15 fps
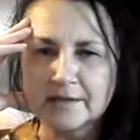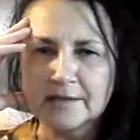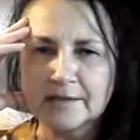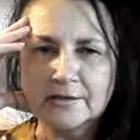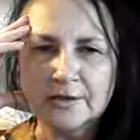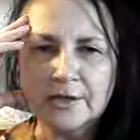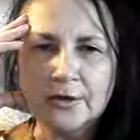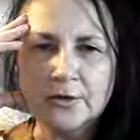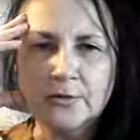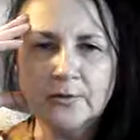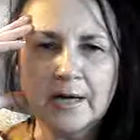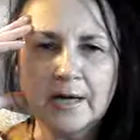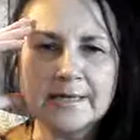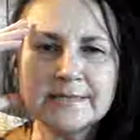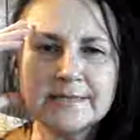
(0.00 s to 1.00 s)
You know,
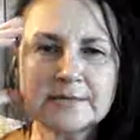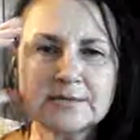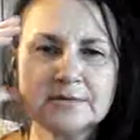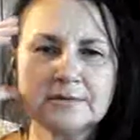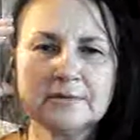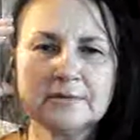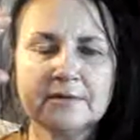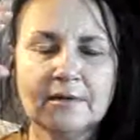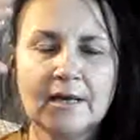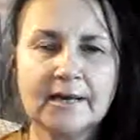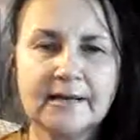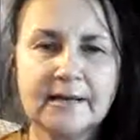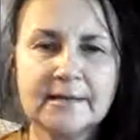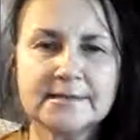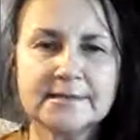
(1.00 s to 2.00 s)
I,
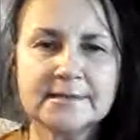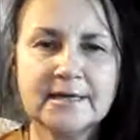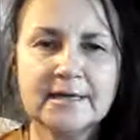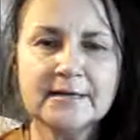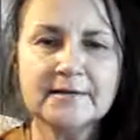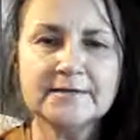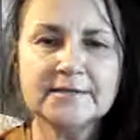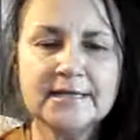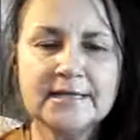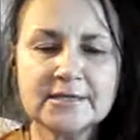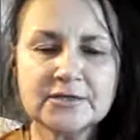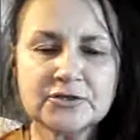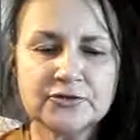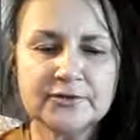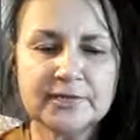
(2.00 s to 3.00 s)
like I said
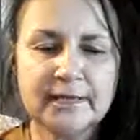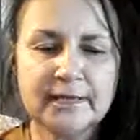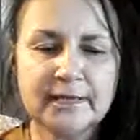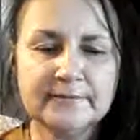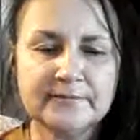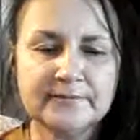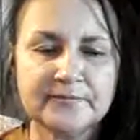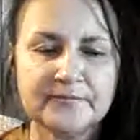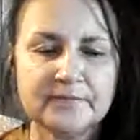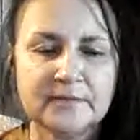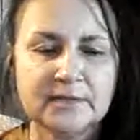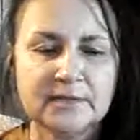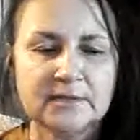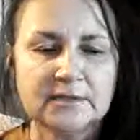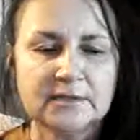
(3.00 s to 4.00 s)
yesterday,
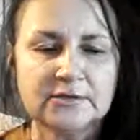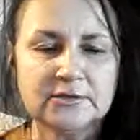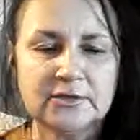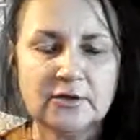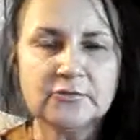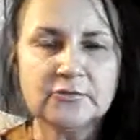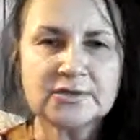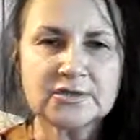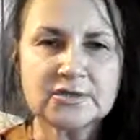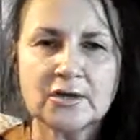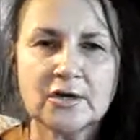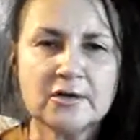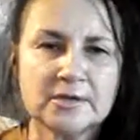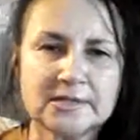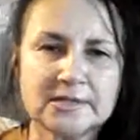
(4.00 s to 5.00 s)
don't
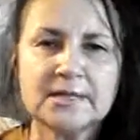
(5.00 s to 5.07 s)
start